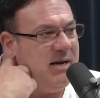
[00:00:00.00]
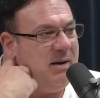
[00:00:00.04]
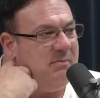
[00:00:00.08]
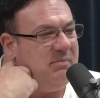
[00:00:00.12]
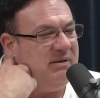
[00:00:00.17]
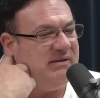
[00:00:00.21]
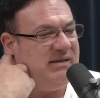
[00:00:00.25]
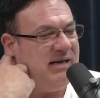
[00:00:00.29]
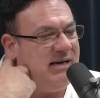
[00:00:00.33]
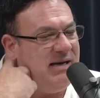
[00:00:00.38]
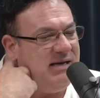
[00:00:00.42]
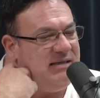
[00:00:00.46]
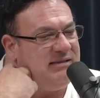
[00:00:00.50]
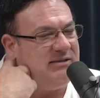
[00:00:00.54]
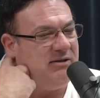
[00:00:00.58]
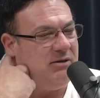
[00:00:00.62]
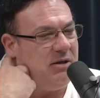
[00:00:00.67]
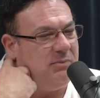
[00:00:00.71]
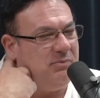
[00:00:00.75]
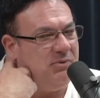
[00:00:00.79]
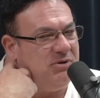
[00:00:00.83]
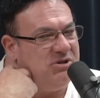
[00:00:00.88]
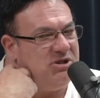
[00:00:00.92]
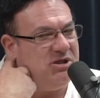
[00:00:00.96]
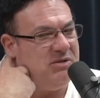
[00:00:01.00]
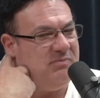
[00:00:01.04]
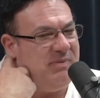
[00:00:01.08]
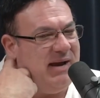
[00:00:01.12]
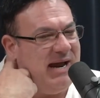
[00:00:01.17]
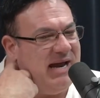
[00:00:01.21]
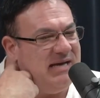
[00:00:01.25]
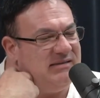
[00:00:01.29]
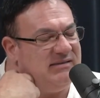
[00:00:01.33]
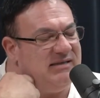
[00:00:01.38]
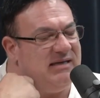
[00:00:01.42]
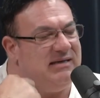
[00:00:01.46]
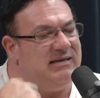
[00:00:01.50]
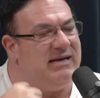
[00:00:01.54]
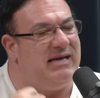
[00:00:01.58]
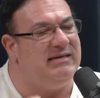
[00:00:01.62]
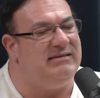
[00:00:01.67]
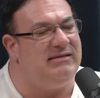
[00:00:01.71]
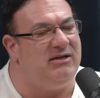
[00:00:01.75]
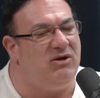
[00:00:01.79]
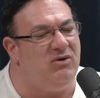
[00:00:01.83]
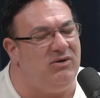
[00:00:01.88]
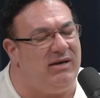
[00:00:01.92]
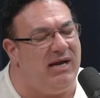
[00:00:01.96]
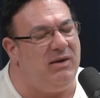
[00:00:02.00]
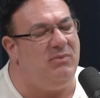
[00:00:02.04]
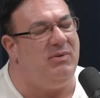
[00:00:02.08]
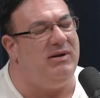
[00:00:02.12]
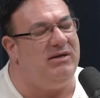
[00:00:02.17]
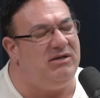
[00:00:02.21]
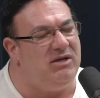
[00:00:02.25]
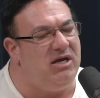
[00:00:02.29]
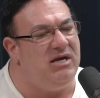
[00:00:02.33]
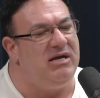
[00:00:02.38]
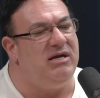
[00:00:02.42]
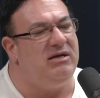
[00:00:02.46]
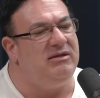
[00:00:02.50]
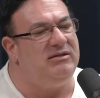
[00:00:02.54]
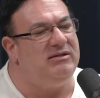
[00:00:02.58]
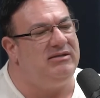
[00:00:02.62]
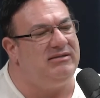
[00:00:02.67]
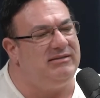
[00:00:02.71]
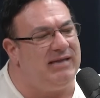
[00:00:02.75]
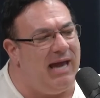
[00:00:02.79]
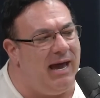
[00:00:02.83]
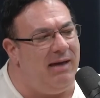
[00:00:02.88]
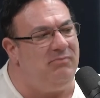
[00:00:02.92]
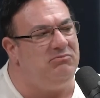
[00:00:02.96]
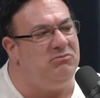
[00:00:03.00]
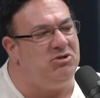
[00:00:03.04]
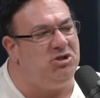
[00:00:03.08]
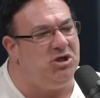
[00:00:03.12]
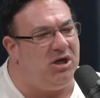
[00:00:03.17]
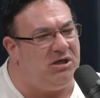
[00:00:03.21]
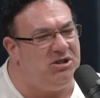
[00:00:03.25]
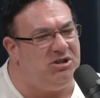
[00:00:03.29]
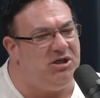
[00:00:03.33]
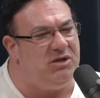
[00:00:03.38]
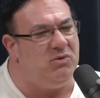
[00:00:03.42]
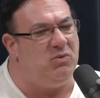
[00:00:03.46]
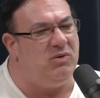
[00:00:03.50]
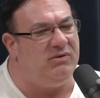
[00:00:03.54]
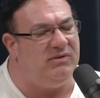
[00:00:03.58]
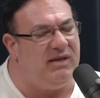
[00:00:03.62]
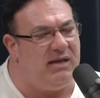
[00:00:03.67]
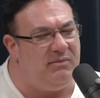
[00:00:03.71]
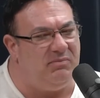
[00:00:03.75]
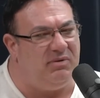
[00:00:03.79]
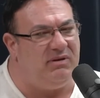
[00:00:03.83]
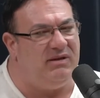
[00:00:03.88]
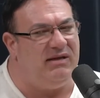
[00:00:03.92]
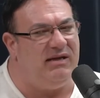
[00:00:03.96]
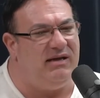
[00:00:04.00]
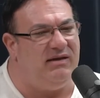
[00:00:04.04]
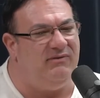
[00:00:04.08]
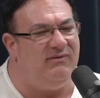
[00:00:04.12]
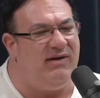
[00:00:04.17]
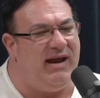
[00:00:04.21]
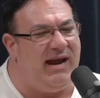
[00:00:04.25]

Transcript: But then I started pushing past it and I said, okay, wait, stop judging what they believe.